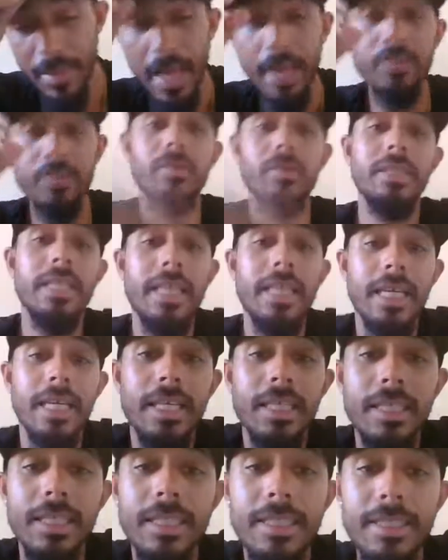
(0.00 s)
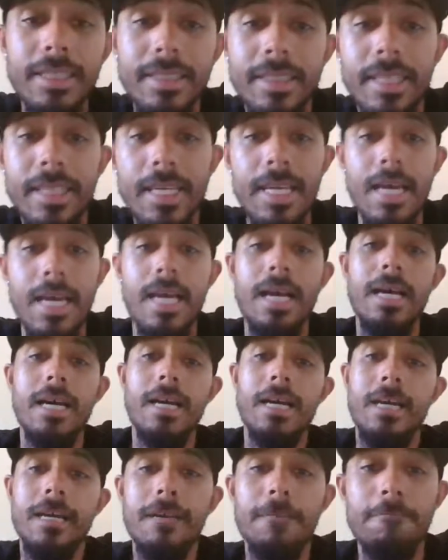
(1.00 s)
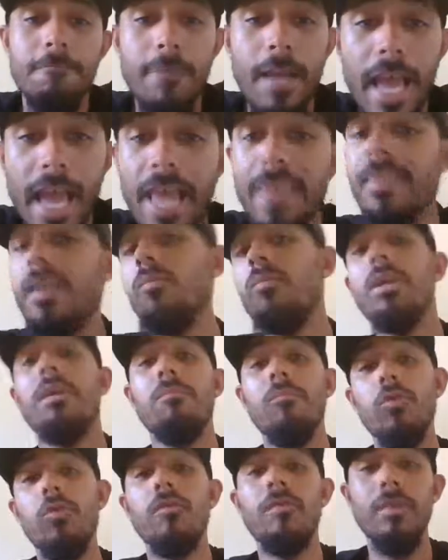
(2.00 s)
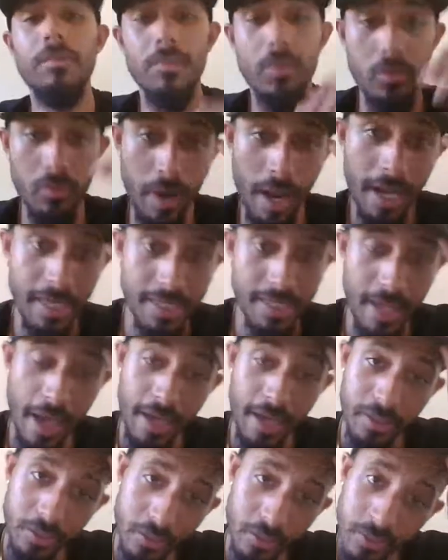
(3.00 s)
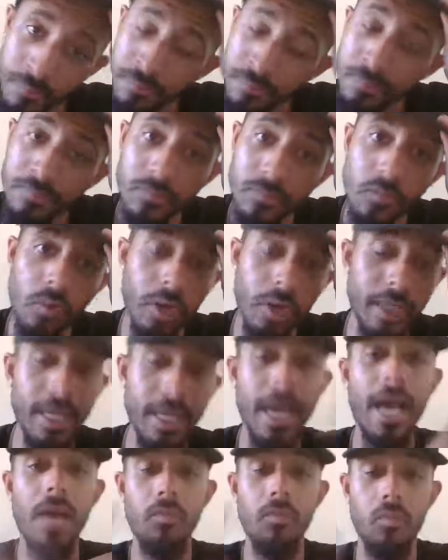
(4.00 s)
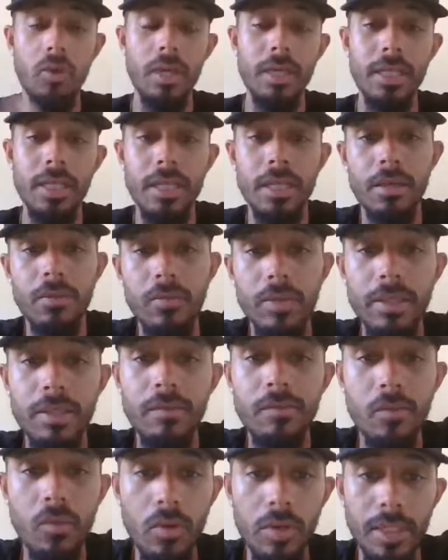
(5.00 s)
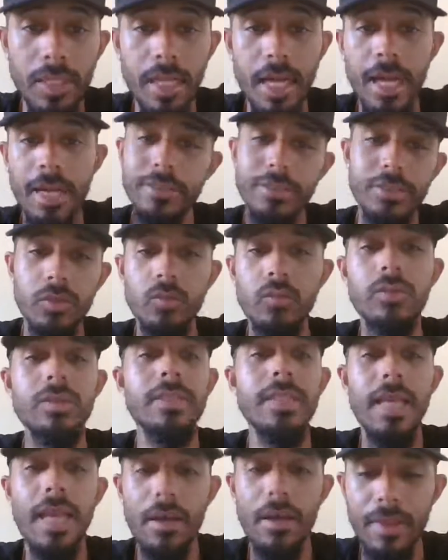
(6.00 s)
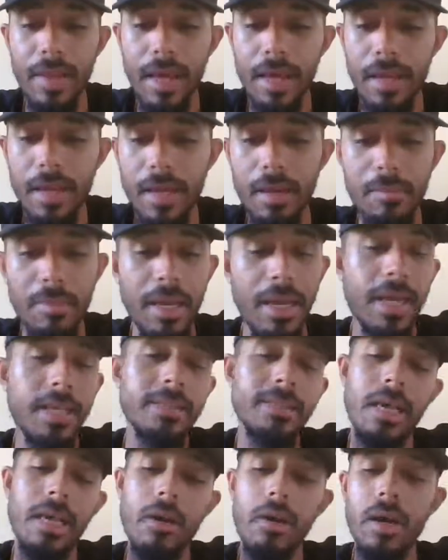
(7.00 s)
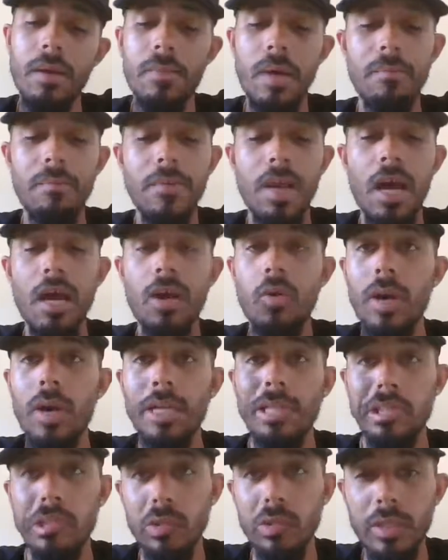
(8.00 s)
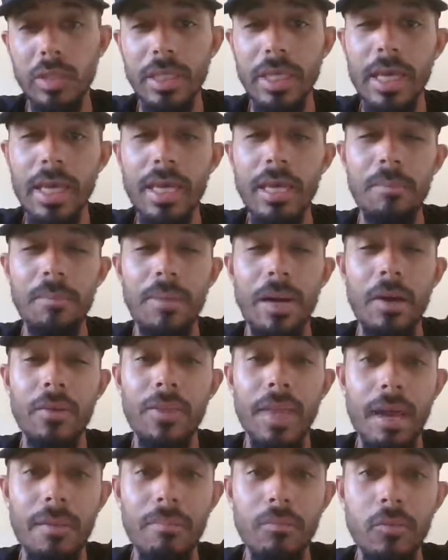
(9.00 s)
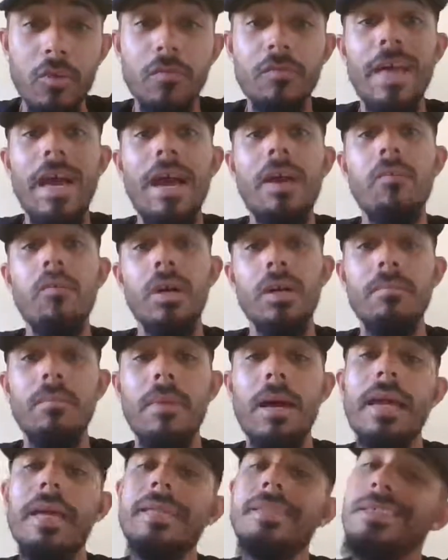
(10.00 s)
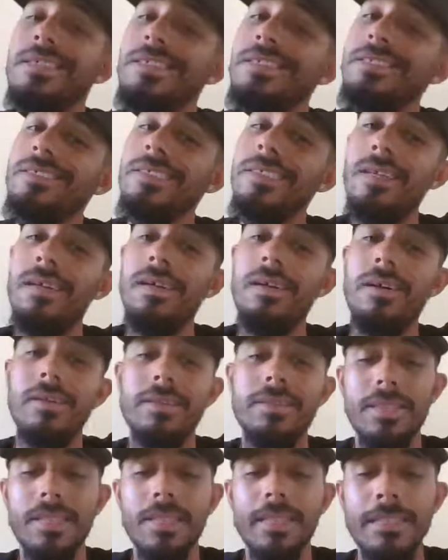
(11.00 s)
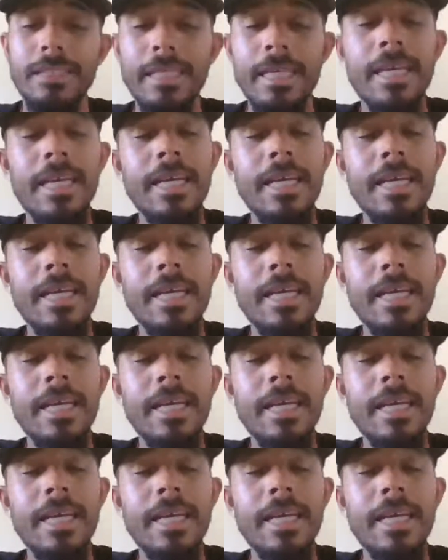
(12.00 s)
That's ridiculous. And then we moved him to right tackle, where he had 1 year with the 49ers. So we'll see how that pans out. I'm not quite sure yet about that move. That one might seriously cost us.